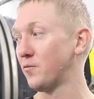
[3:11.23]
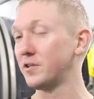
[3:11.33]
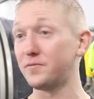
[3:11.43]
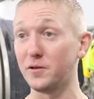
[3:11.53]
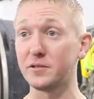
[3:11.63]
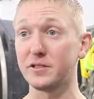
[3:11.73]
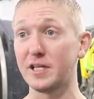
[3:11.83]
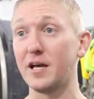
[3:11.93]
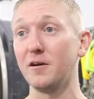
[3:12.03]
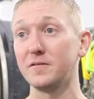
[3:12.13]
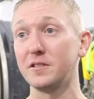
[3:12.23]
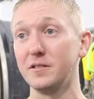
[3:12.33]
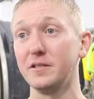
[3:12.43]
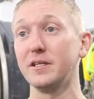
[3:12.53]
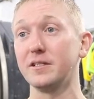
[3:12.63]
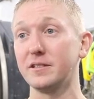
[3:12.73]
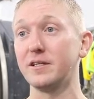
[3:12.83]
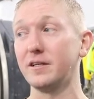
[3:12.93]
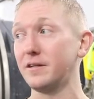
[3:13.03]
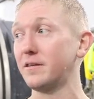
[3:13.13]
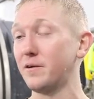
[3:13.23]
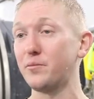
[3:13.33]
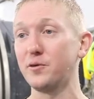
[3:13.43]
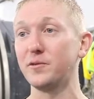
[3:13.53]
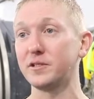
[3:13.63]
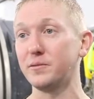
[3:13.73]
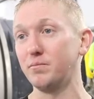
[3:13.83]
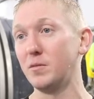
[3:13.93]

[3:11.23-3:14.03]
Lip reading: once folks are signed off to do this, they're pretty much